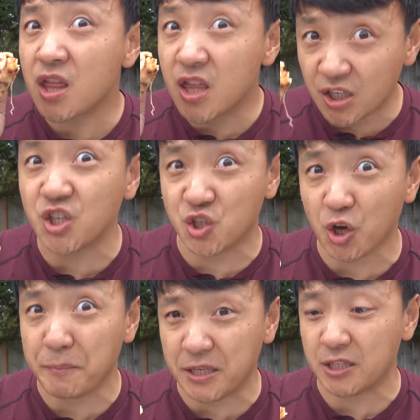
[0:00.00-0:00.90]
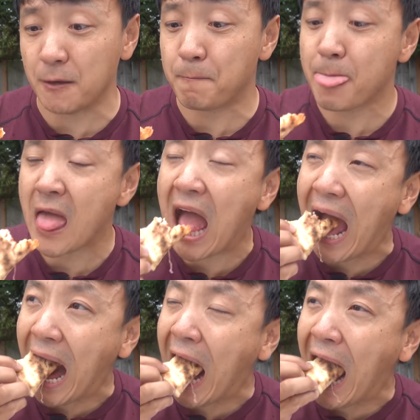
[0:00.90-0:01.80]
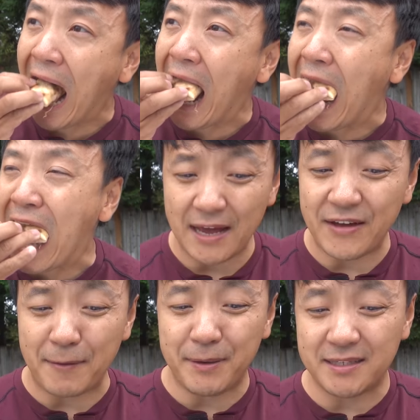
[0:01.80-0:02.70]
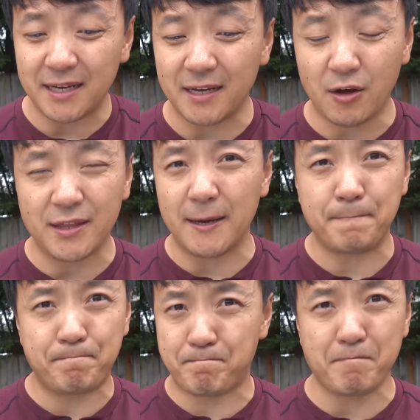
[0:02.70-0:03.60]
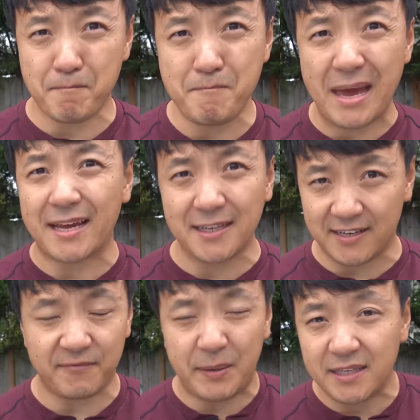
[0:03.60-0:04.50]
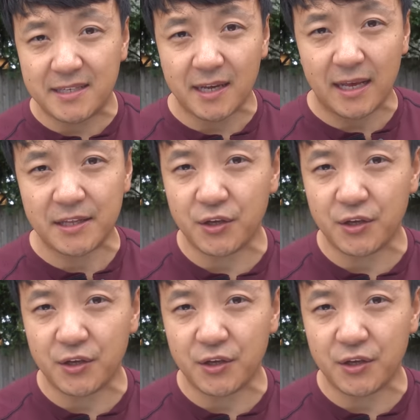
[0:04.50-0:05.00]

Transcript: this is good pizza. I've had pizza in all the meccas of pizza like